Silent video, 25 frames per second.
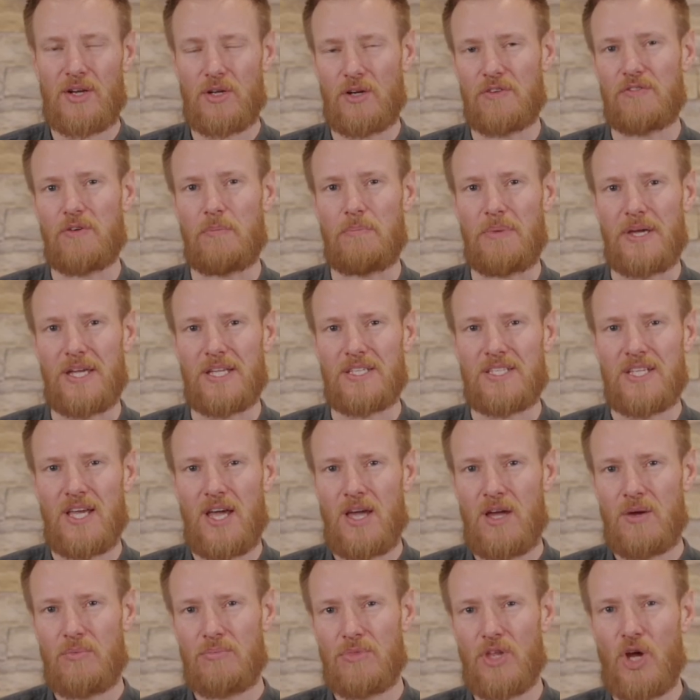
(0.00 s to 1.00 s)
off a bit,
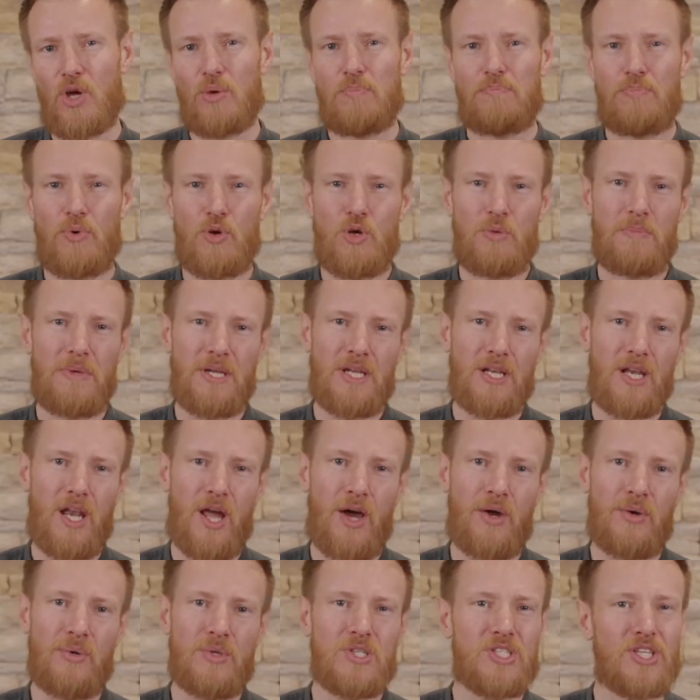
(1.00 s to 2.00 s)
no booming
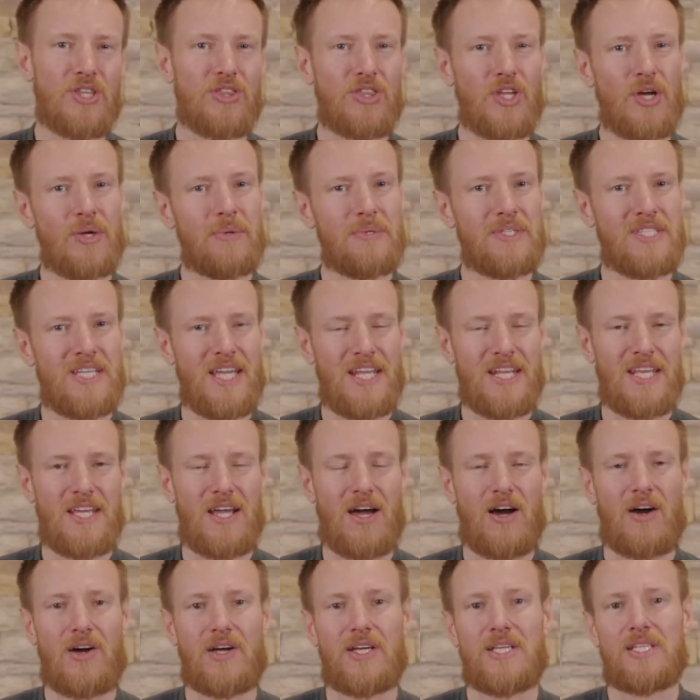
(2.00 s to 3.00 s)
lows and no tinny
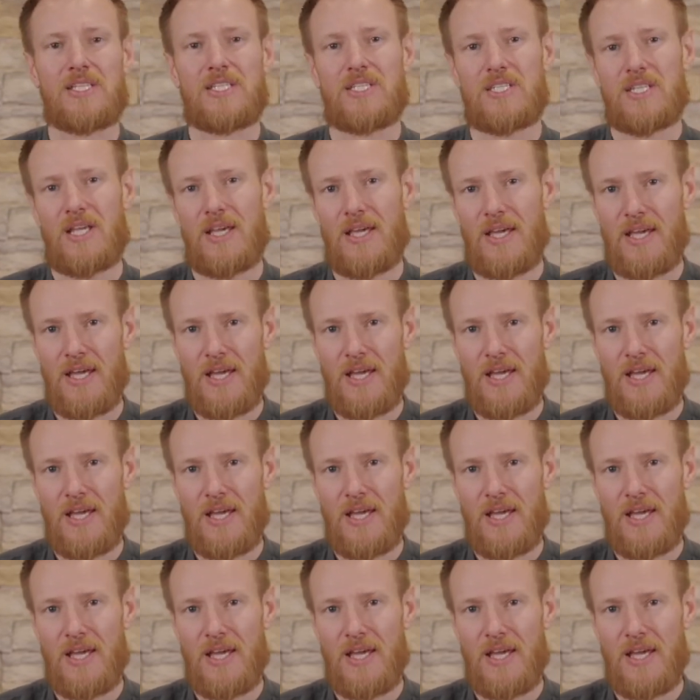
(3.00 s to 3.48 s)
highs.